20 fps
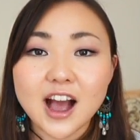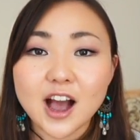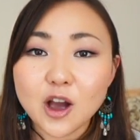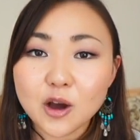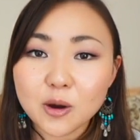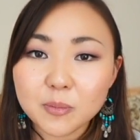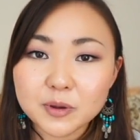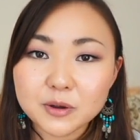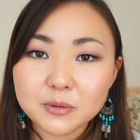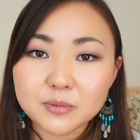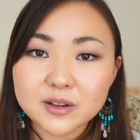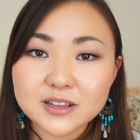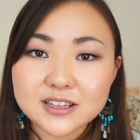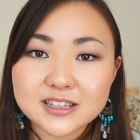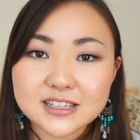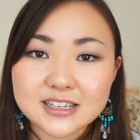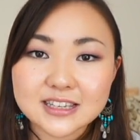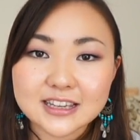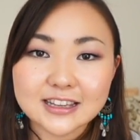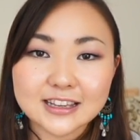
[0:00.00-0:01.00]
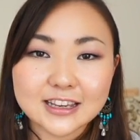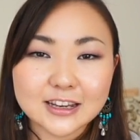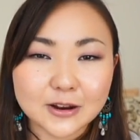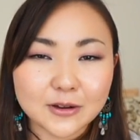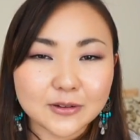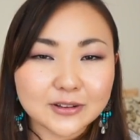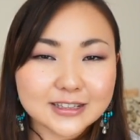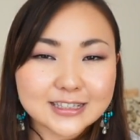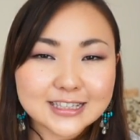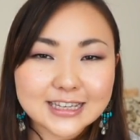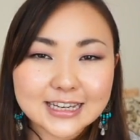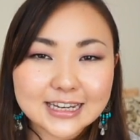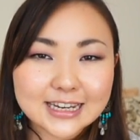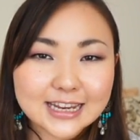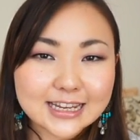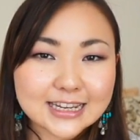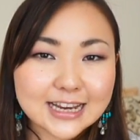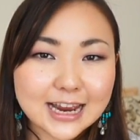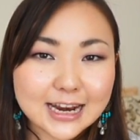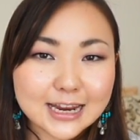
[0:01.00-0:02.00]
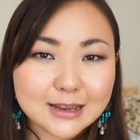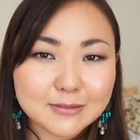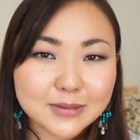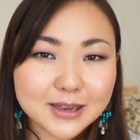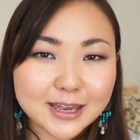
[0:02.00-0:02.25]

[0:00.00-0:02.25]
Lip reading: I hope it was, you know, a teeny tiny